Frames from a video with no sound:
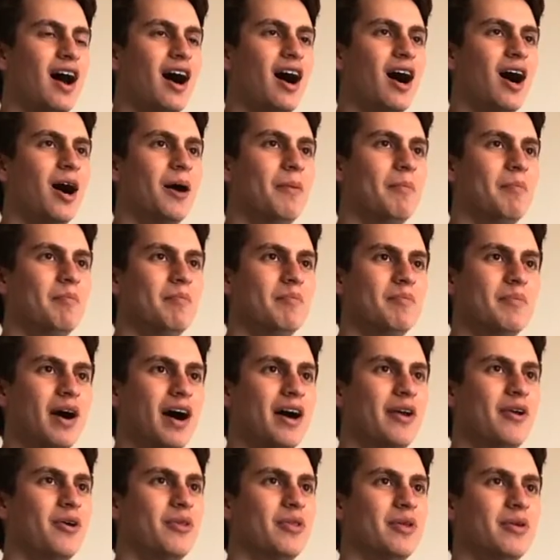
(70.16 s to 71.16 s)
Um,
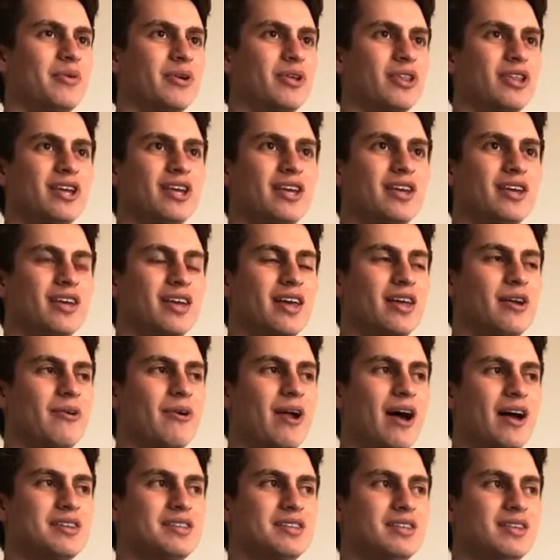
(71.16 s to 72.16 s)
I'd only really
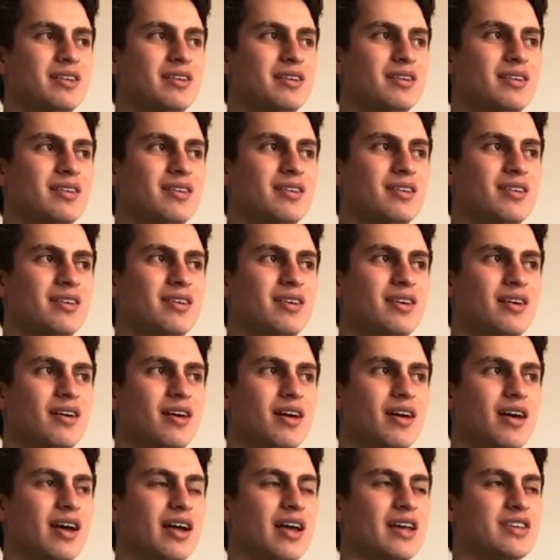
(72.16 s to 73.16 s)
interacted,
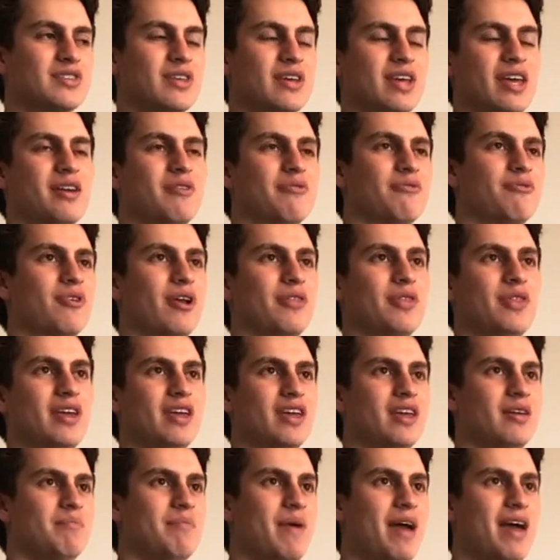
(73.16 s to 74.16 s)
I guess, like in a
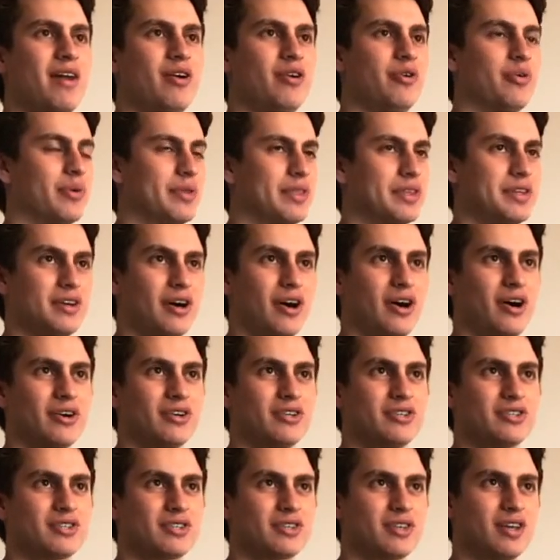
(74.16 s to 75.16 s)
friendly manner with
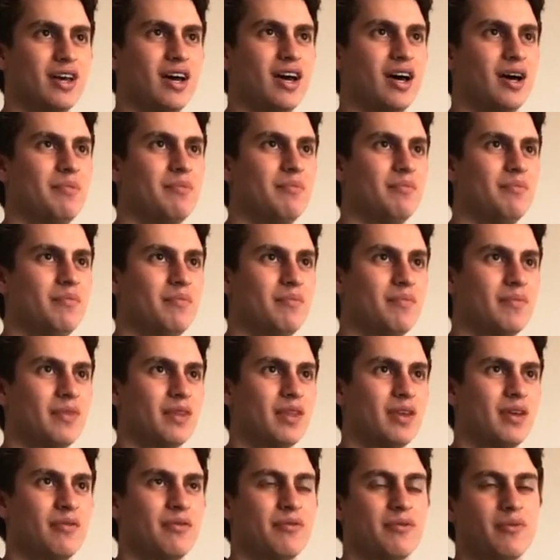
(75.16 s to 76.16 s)
dogs, um,
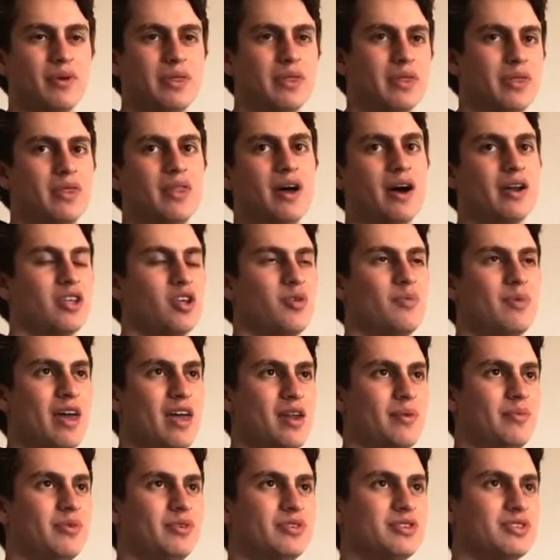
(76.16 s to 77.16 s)
with non-human
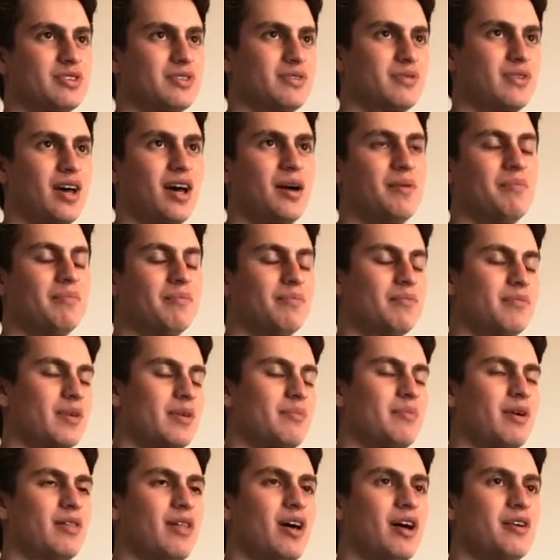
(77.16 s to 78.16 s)
animals um, in
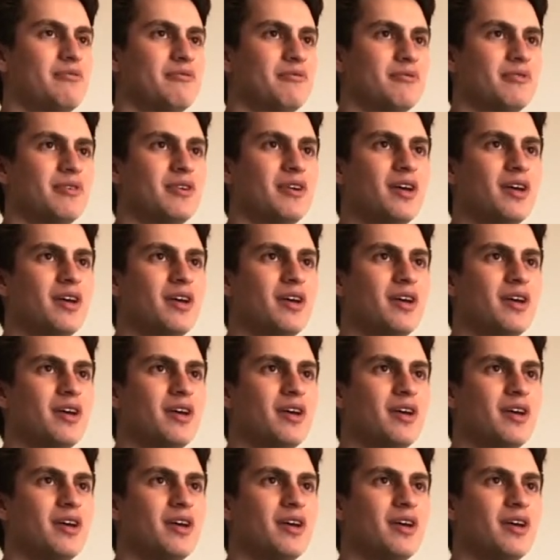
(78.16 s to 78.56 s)
my life,